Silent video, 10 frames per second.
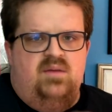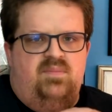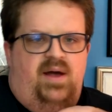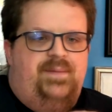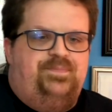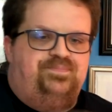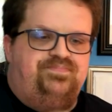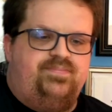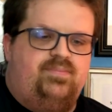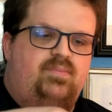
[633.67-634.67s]
But
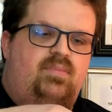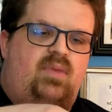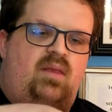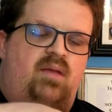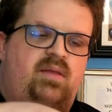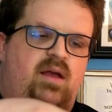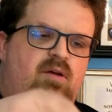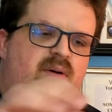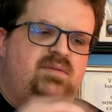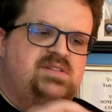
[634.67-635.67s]
the
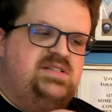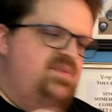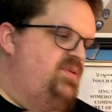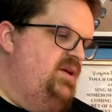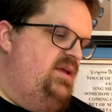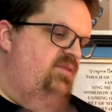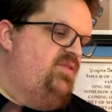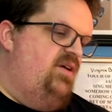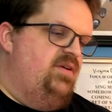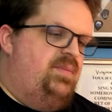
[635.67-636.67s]
other one was completely
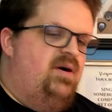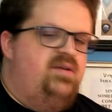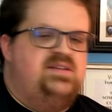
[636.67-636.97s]
falling apart.